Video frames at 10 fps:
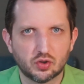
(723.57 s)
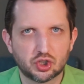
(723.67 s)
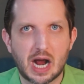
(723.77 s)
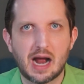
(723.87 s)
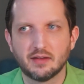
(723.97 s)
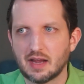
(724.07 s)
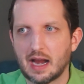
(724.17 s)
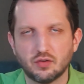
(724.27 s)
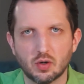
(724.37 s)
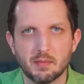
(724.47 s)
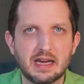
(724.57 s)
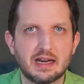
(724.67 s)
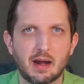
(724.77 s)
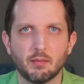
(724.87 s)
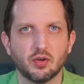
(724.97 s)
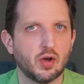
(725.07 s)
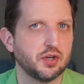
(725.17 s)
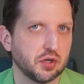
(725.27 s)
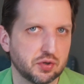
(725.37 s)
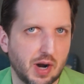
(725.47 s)
shots as your main camera is on
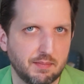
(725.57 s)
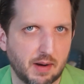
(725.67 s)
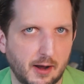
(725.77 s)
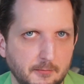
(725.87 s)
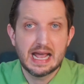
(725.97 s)
your tripod.